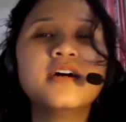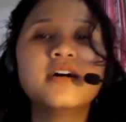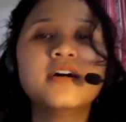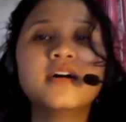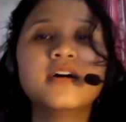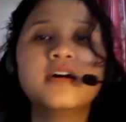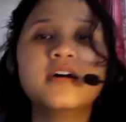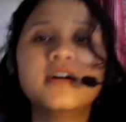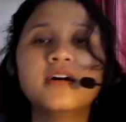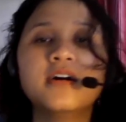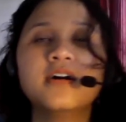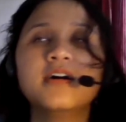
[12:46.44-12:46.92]

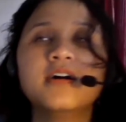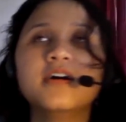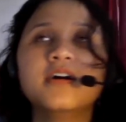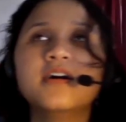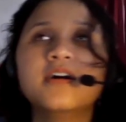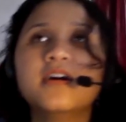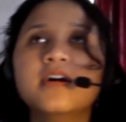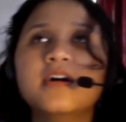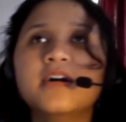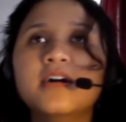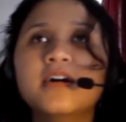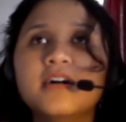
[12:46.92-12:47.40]

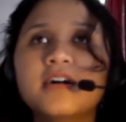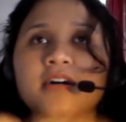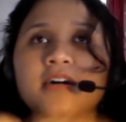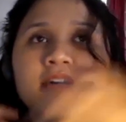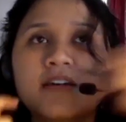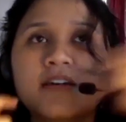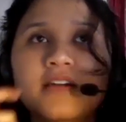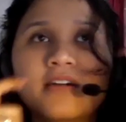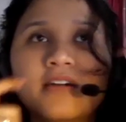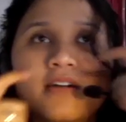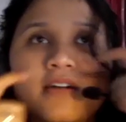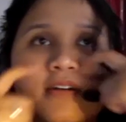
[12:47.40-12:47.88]
Uh,
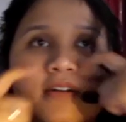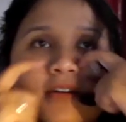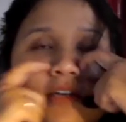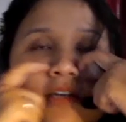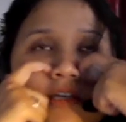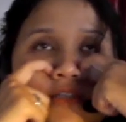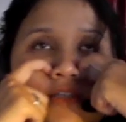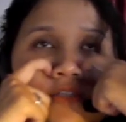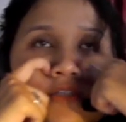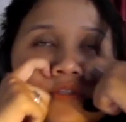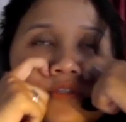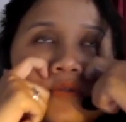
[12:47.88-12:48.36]
you know,
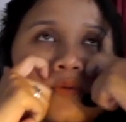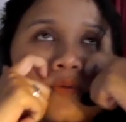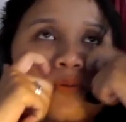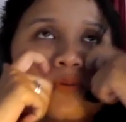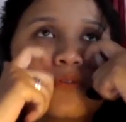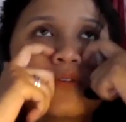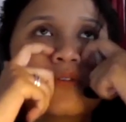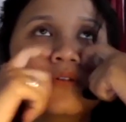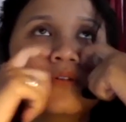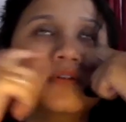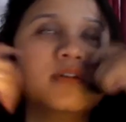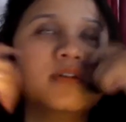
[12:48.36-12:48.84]

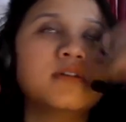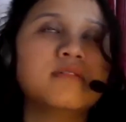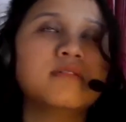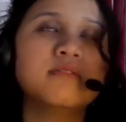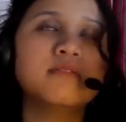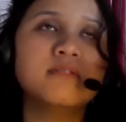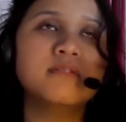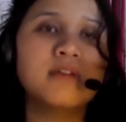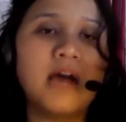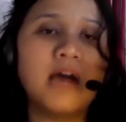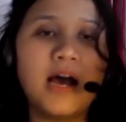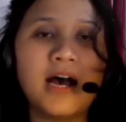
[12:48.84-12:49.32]
soon,
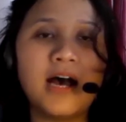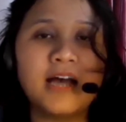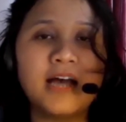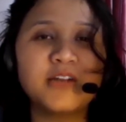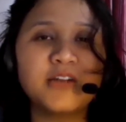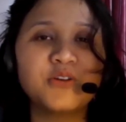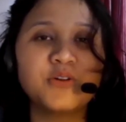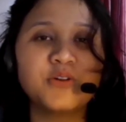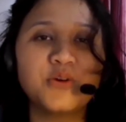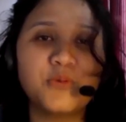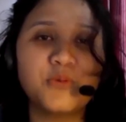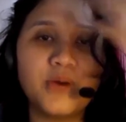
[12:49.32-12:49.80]
Yeah, I
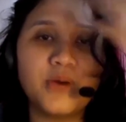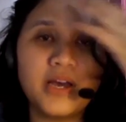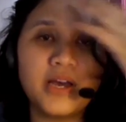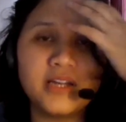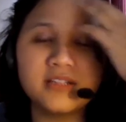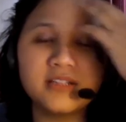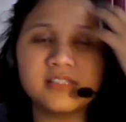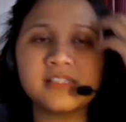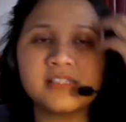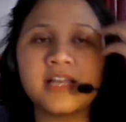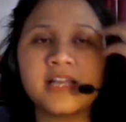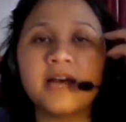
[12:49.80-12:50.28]
don't know when
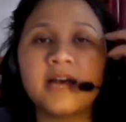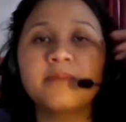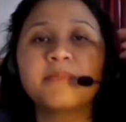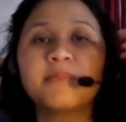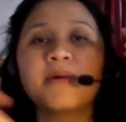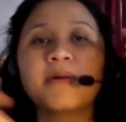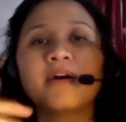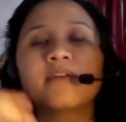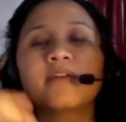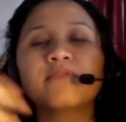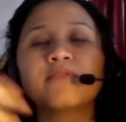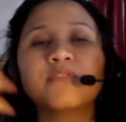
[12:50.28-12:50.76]
is that,
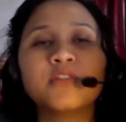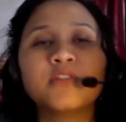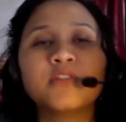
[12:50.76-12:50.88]
but